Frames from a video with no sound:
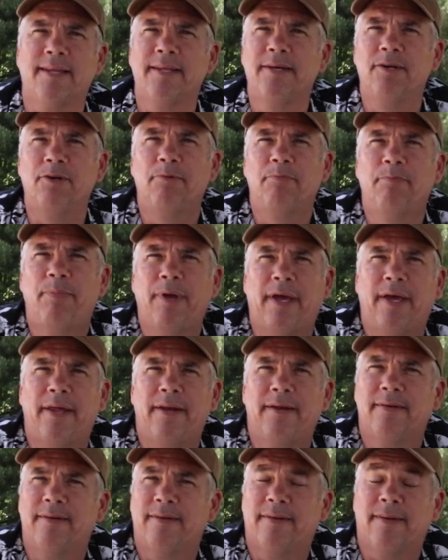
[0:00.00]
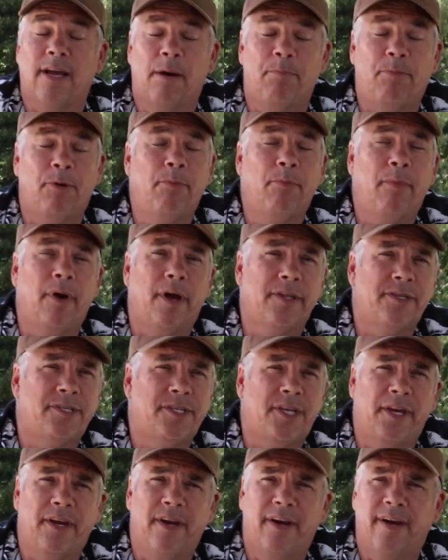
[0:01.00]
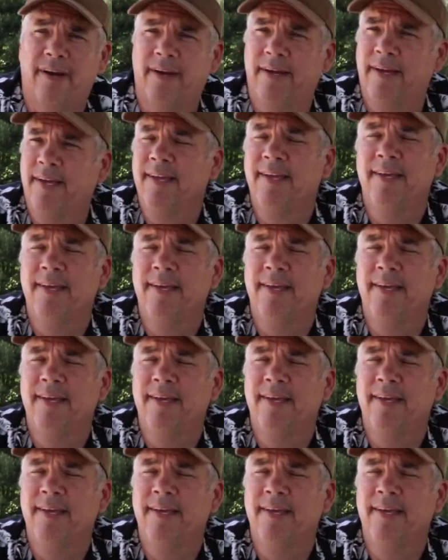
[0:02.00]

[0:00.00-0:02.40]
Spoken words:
little bit, couple months here,